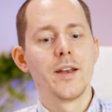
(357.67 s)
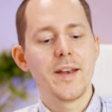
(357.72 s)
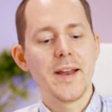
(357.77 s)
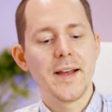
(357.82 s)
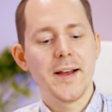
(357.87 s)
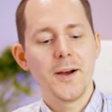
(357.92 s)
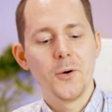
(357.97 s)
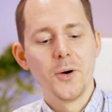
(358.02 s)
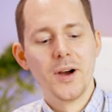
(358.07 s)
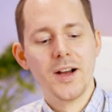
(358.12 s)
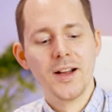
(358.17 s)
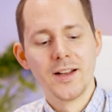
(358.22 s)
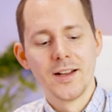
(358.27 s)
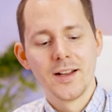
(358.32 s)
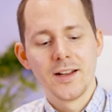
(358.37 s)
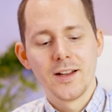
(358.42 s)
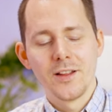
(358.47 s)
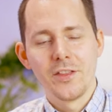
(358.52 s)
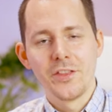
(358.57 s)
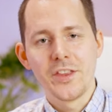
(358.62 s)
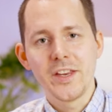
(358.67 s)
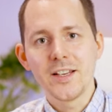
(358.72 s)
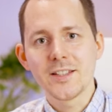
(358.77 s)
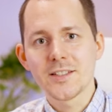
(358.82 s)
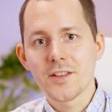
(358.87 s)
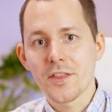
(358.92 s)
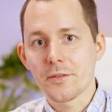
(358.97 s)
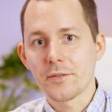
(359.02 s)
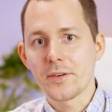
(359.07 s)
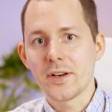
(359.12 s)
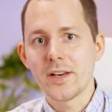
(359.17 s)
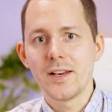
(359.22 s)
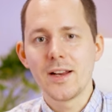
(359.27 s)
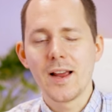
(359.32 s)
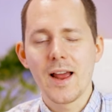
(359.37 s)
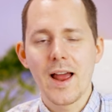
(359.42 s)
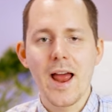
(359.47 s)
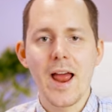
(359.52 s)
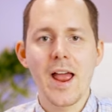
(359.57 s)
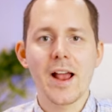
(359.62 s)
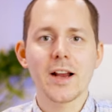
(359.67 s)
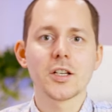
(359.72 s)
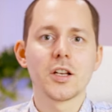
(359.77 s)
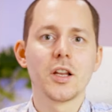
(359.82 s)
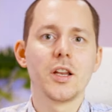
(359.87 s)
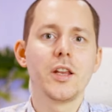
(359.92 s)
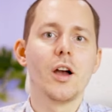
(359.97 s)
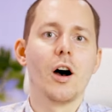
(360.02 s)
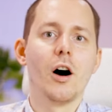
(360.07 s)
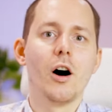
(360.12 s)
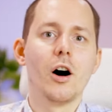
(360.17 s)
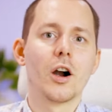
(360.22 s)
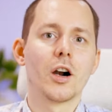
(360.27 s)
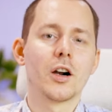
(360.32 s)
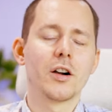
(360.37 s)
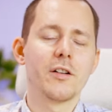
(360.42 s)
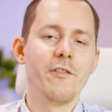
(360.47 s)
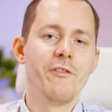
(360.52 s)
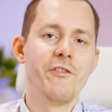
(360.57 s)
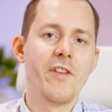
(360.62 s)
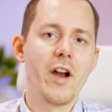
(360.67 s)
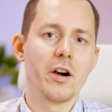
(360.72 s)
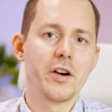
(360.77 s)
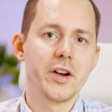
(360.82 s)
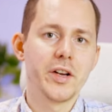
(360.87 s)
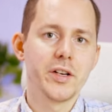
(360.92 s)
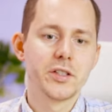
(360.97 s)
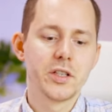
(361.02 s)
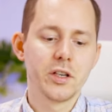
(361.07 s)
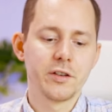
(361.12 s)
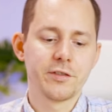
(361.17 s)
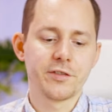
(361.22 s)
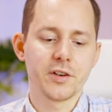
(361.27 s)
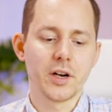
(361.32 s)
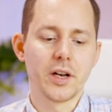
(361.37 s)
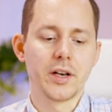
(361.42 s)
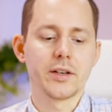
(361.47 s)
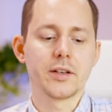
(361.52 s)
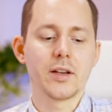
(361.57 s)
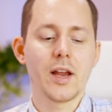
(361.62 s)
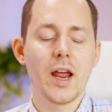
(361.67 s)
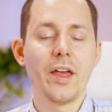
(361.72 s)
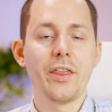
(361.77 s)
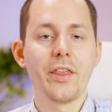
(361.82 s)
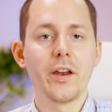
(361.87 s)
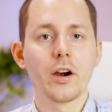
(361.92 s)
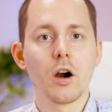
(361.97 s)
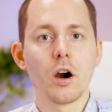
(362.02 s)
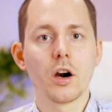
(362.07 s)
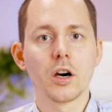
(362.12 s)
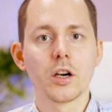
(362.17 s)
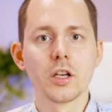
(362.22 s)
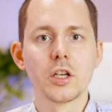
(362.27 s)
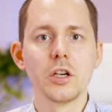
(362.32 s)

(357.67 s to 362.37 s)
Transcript: Now, these three actually are very different, and there are